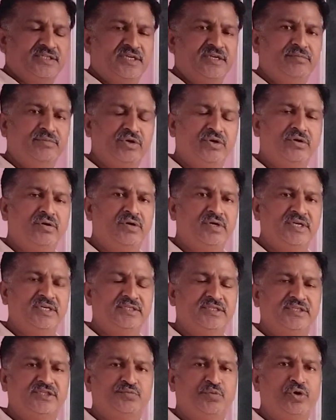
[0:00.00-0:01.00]
can be called
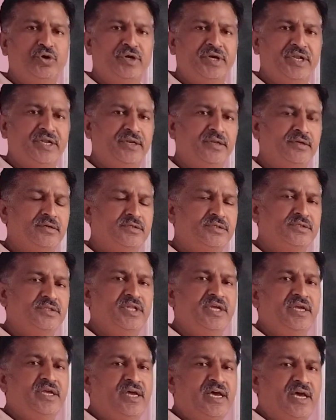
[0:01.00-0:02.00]
as spontaneous.
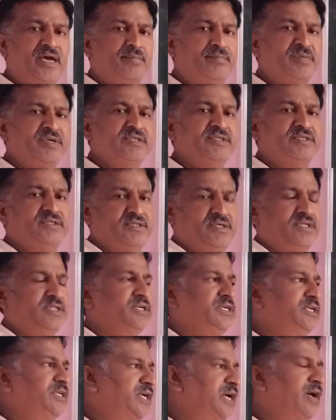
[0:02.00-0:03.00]
It
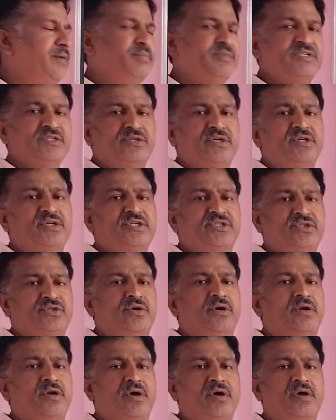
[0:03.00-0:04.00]
happens on its
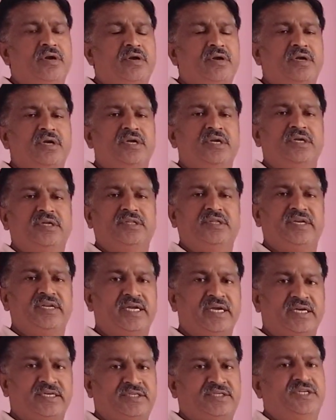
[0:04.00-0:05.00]
own, or the
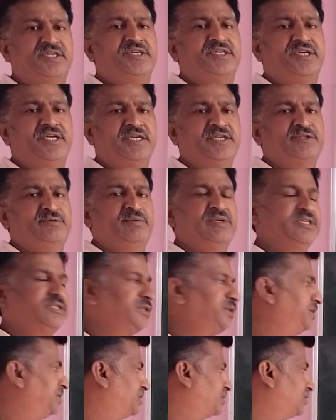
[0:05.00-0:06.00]
reaction takes place
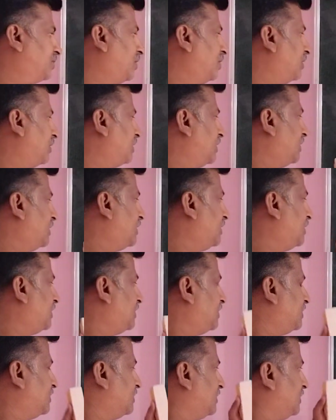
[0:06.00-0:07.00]
on its own.
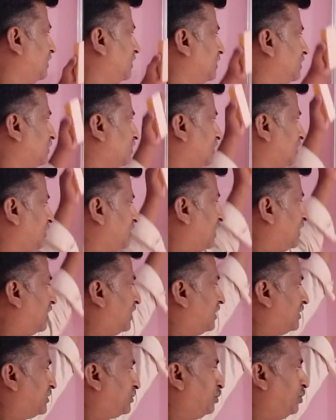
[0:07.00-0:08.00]
So
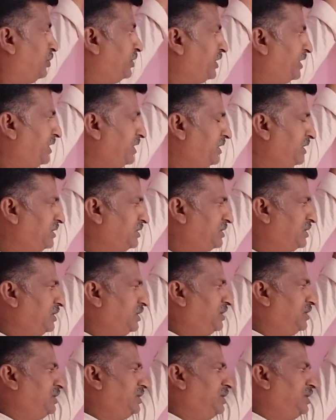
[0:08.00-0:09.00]
the spontaneous,
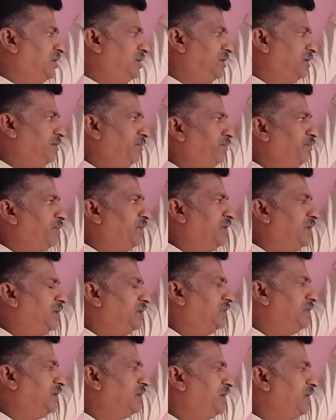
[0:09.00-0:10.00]

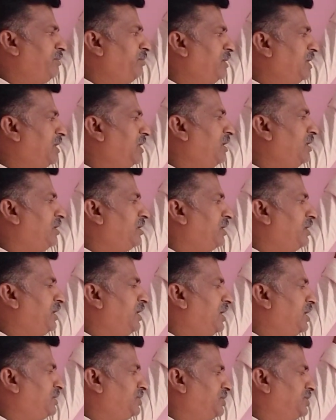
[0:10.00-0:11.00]
the chemical
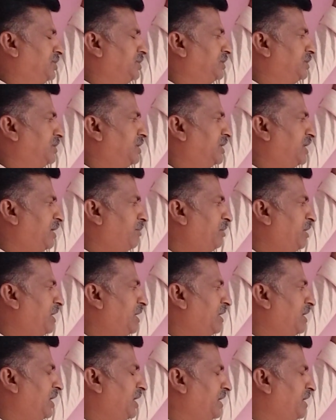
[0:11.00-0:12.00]
reaction, the
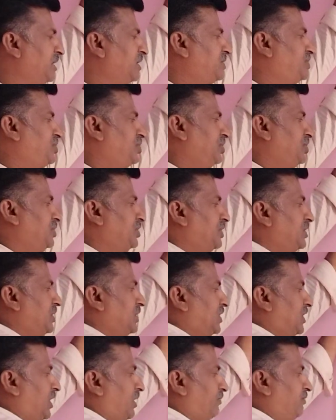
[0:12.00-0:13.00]
chemical energy
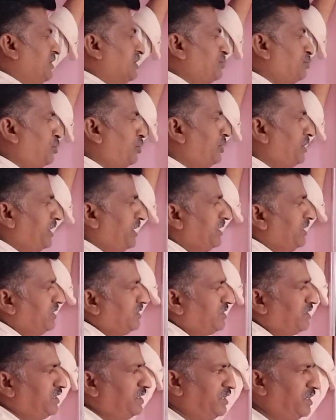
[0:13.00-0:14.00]
of the
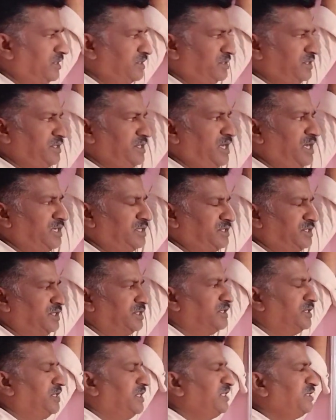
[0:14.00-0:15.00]
spontaneous redox
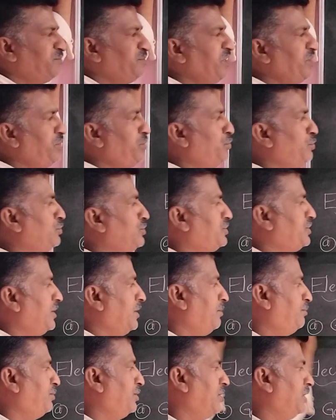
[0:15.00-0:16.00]
reaction is being used
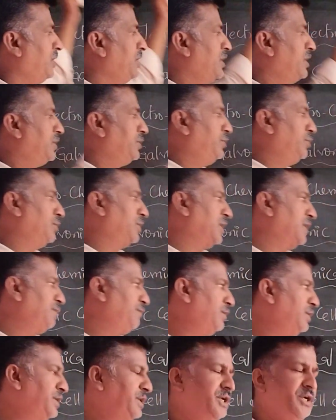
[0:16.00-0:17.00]
up to
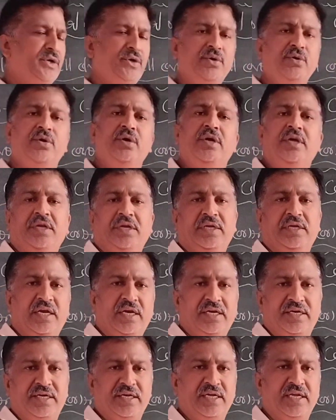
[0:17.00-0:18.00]
convert into
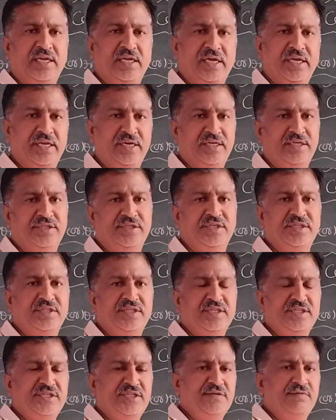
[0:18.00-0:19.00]
electrical energy in
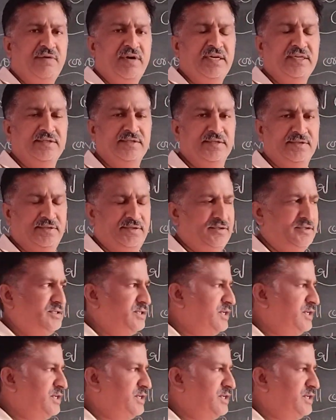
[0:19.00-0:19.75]
these devices,